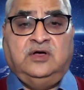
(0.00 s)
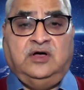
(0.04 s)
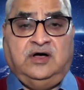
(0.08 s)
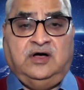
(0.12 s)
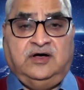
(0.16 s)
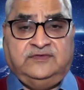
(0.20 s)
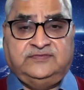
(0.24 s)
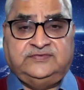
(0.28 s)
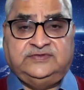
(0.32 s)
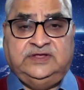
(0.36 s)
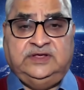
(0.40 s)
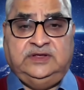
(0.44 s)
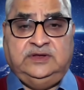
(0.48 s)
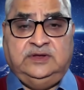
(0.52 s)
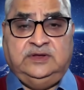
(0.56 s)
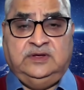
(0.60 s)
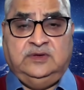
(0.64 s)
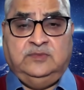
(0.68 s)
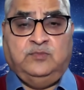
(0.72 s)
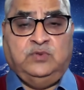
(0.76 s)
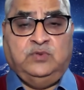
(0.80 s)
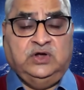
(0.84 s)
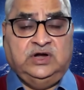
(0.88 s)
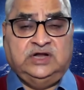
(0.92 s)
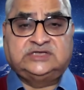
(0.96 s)
of the
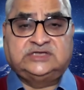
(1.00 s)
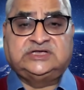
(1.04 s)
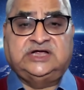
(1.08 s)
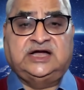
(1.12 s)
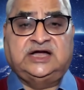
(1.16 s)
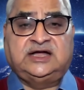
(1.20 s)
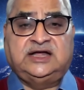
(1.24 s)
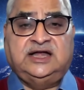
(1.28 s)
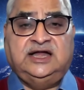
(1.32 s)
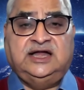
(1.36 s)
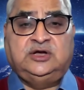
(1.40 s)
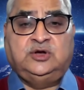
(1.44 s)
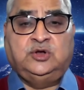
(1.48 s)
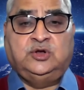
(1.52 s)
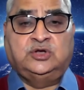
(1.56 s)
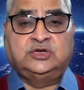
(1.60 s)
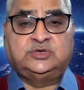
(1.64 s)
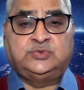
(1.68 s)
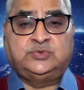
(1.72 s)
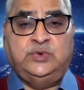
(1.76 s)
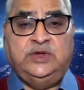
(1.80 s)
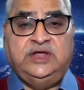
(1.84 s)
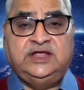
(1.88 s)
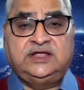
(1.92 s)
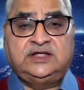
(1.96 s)
Polar Satellite Launch
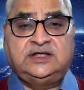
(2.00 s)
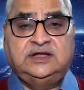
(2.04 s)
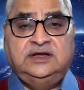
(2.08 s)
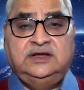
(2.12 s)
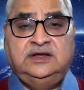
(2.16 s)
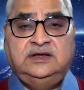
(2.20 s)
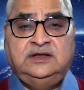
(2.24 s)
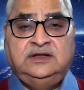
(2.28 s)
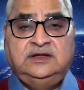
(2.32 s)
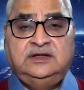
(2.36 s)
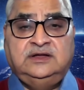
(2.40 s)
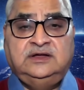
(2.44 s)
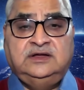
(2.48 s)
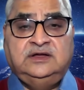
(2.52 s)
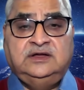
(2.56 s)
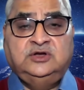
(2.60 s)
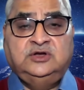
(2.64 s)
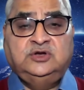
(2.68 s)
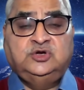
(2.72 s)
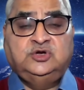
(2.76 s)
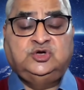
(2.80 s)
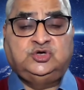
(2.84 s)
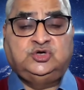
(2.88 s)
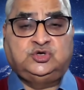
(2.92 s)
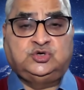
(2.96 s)
Vehicle
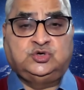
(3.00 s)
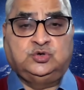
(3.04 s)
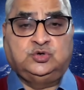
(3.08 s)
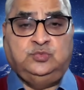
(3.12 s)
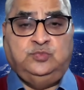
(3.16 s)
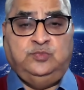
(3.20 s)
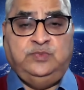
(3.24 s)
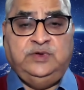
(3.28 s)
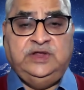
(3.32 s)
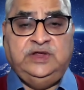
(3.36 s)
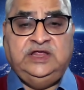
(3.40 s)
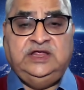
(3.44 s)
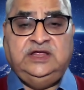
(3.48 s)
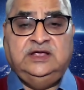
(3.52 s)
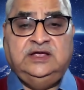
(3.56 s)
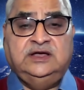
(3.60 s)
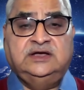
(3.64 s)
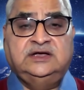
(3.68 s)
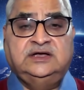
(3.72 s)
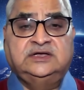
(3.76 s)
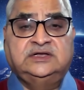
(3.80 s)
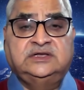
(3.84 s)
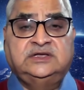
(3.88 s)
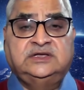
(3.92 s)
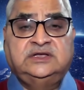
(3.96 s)
should be
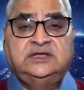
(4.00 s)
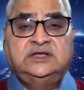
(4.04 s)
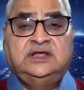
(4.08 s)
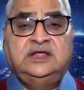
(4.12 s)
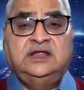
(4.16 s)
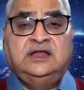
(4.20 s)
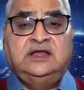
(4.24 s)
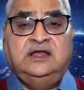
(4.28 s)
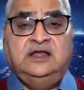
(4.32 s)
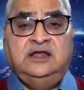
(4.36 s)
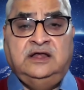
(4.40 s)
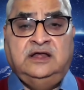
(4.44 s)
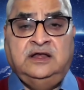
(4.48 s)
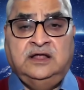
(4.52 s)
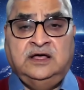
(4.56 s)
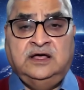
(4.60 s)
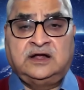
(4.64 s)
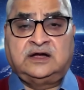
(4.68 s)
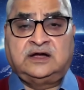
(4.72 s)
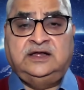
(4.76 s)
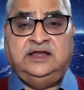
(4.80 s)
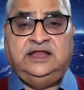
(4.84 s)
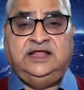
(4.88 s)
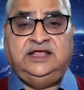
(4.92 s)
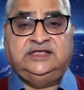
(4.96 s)
a
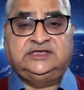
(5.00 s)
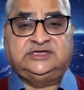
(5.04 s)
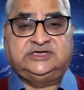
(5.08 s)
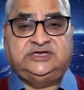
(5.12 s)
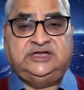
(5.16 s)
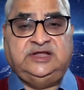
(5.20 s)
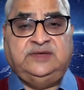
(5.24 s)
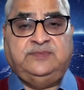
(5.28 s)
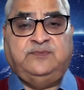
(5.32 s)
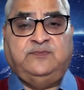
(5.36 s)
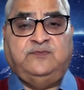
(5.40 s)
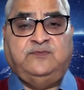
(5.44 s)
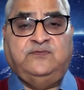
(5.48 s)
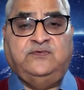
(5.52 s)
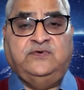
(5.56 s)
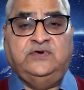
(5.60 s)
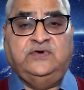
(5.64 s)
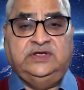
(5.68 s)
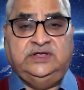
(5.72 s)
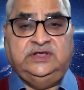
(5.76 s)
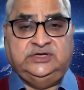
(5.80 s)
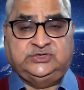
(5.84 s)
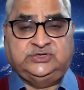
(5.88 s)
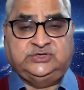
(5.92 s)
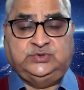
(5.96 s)
learning step
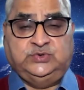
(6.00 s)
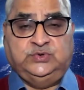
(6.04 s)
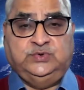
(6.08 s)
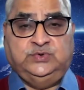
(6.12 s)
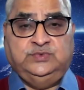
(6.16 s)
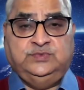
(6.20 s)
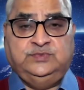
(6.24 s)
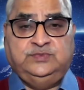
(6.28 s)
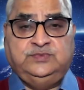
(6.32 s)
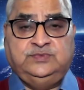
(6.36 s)
for ISRO,